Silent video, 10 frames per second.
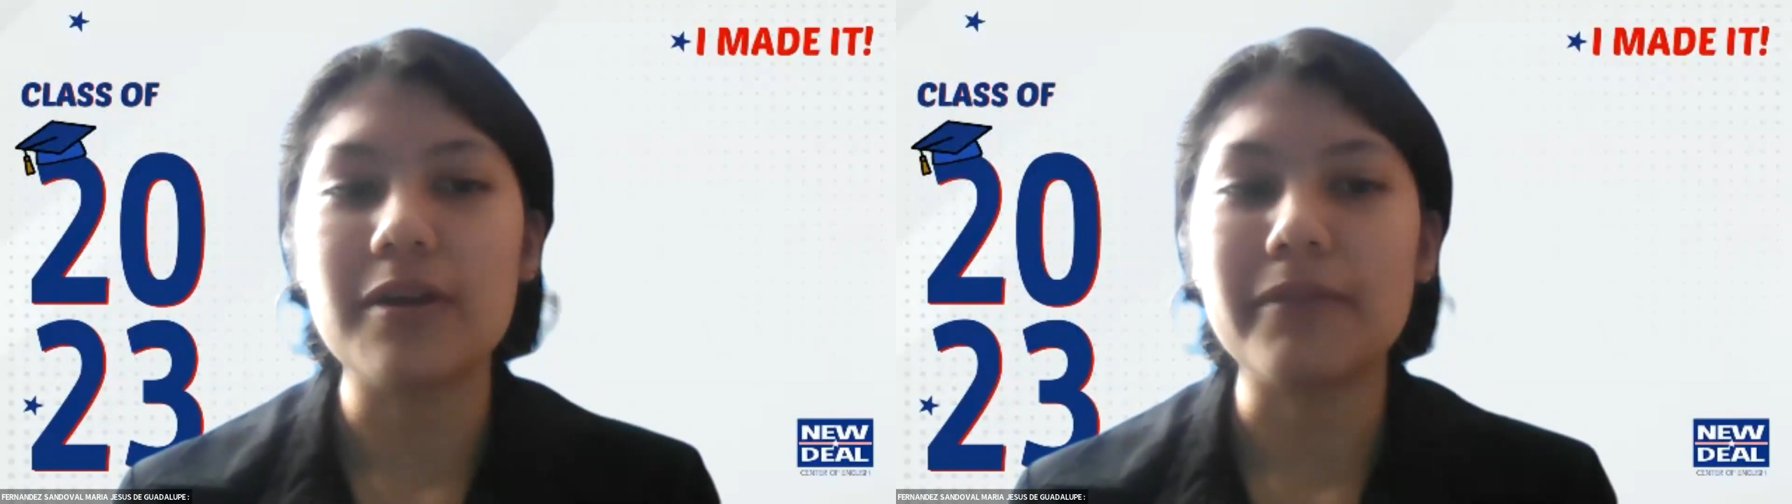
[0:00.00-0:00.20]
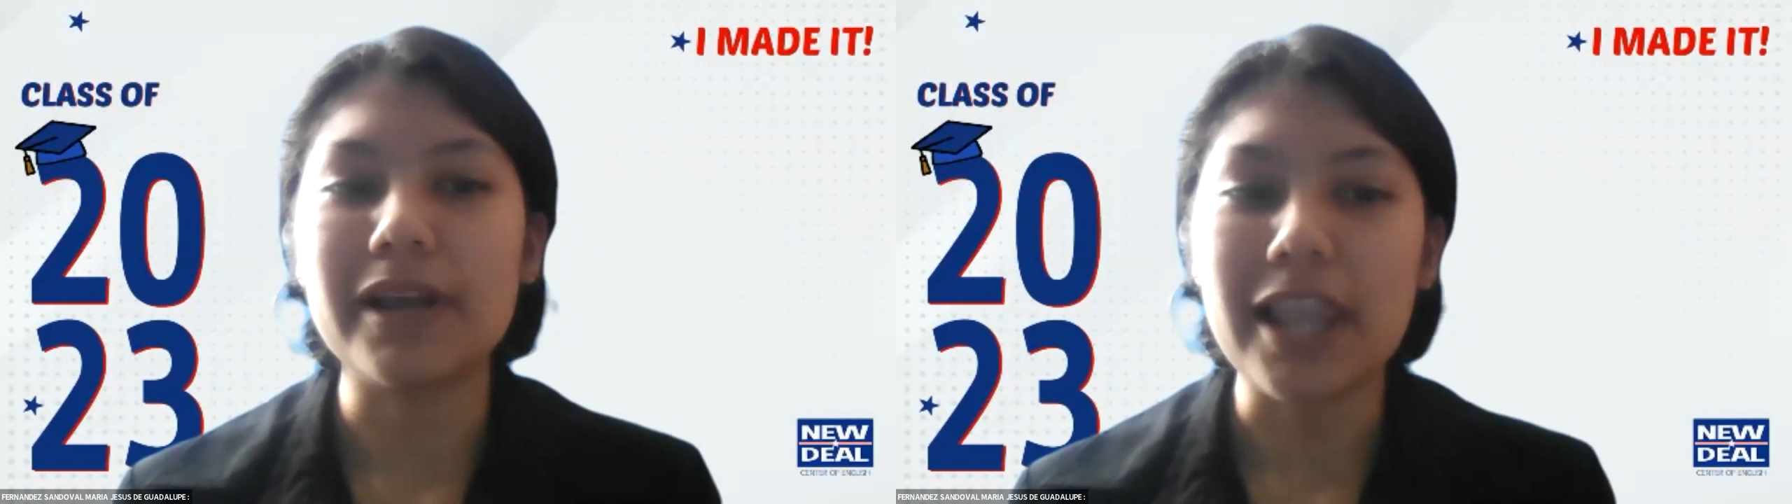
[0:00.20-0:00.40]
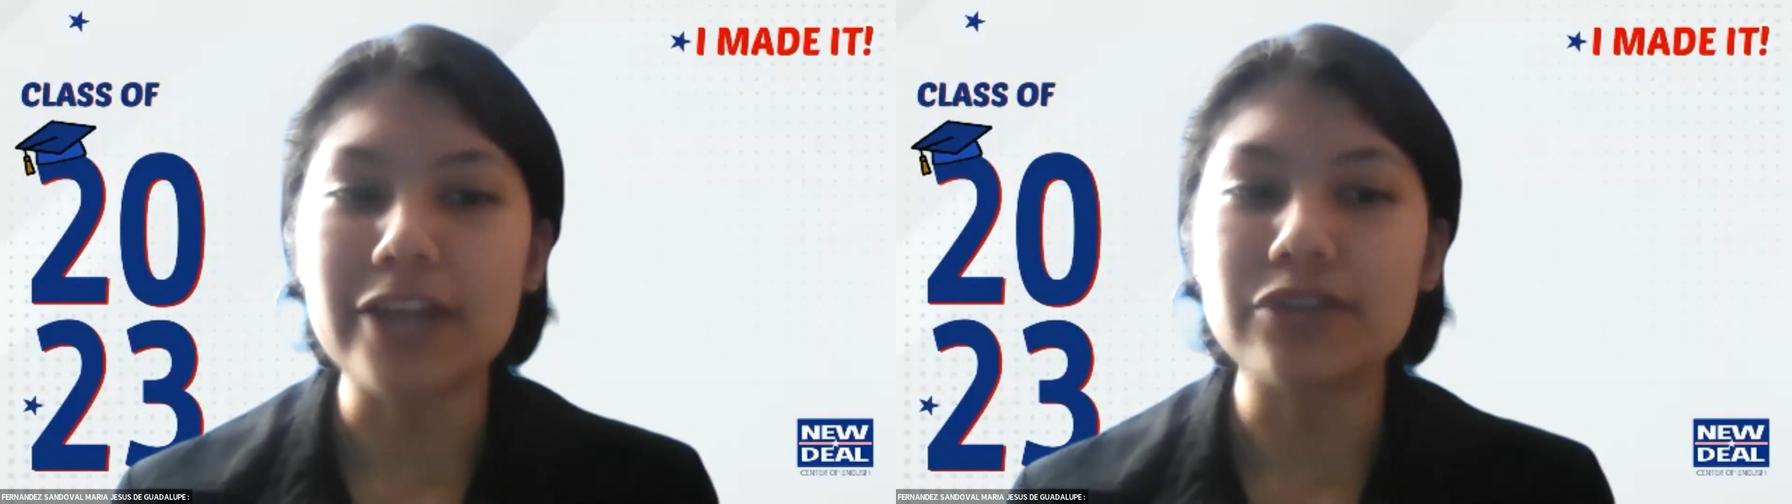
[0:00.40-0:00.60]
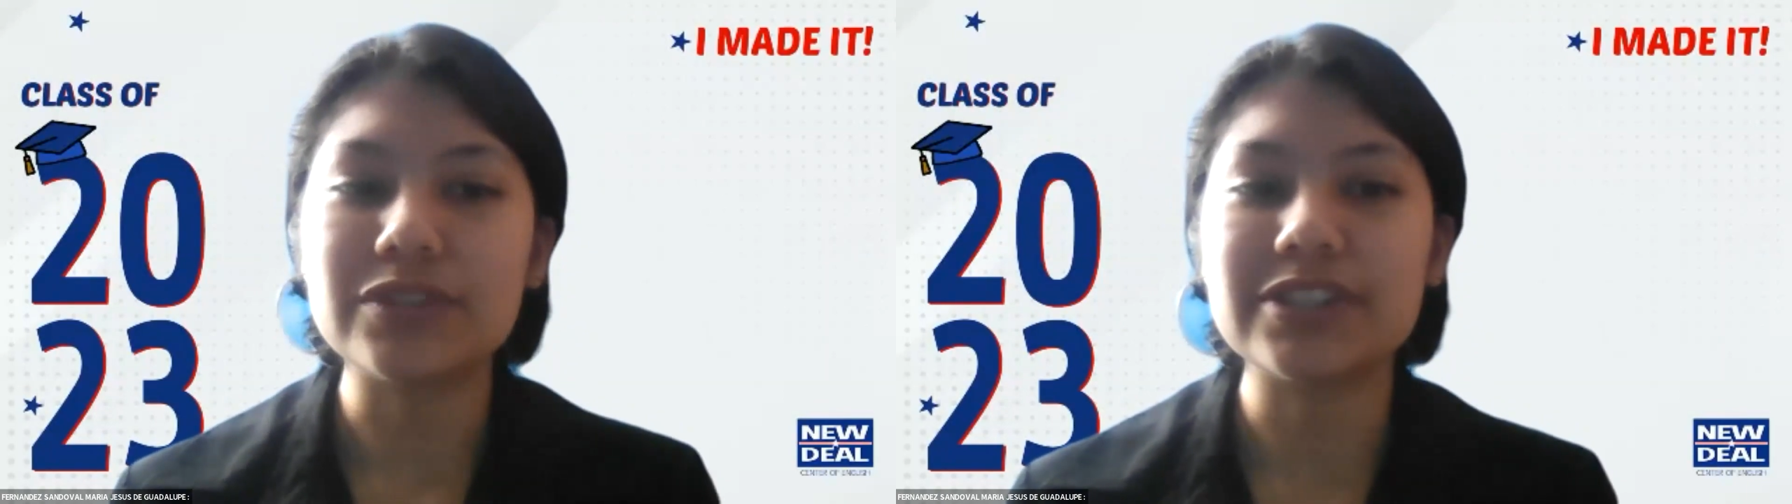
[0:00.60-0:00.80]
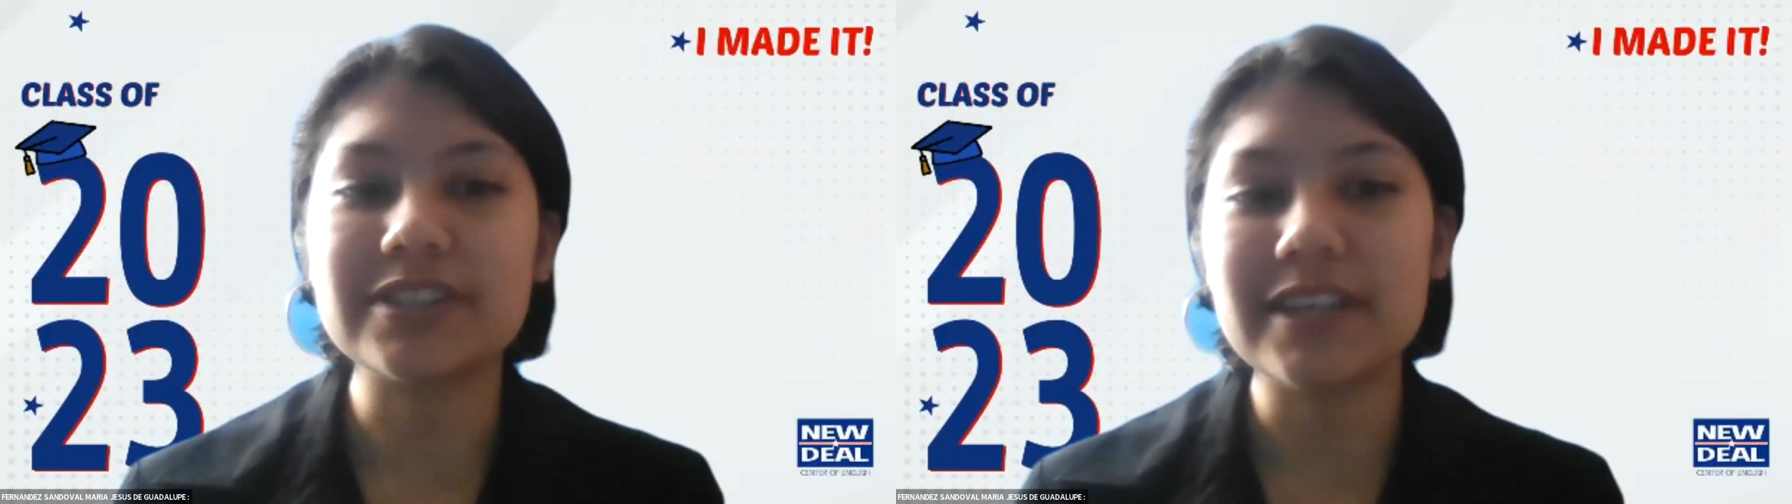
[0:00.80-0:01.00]
my
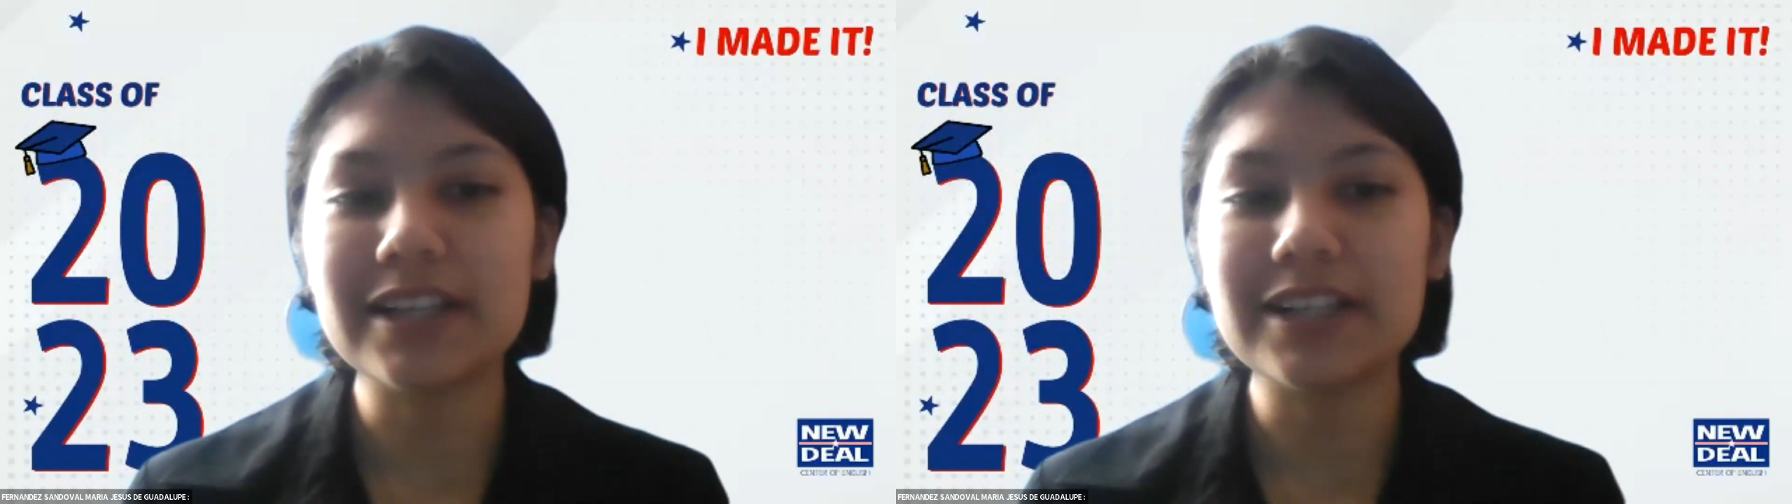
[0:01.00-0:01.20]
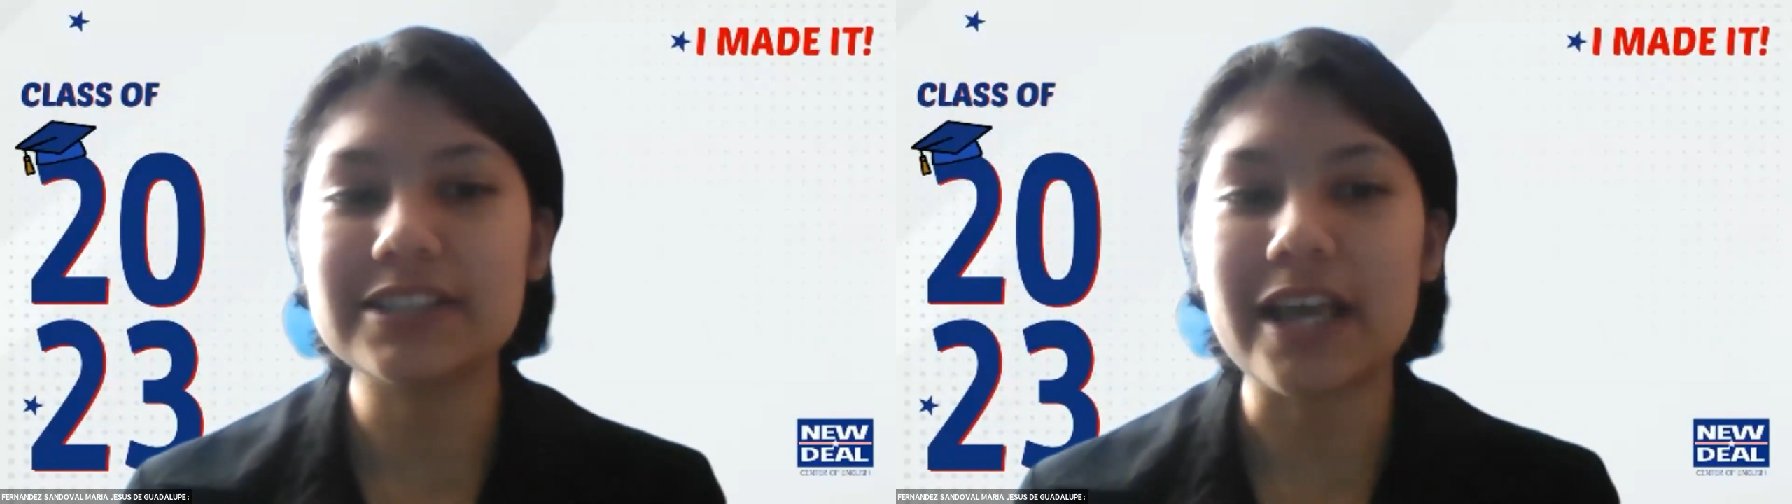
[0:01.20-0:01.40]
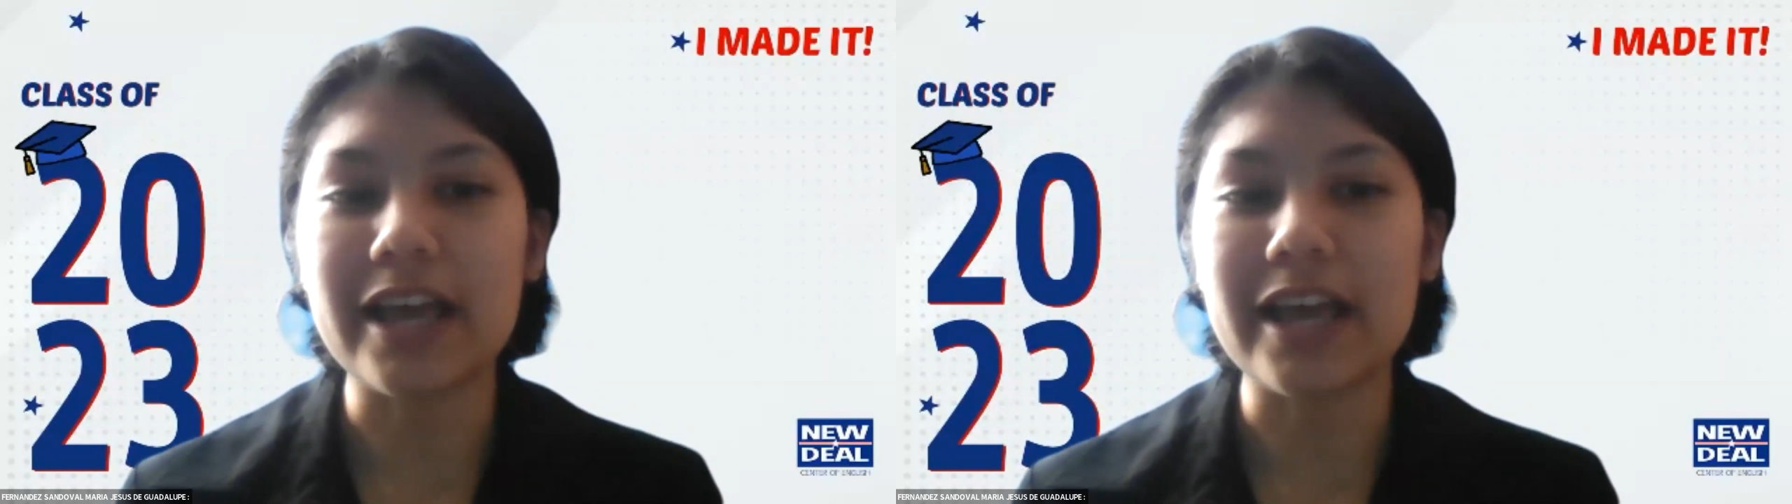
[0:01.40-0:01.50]
language skills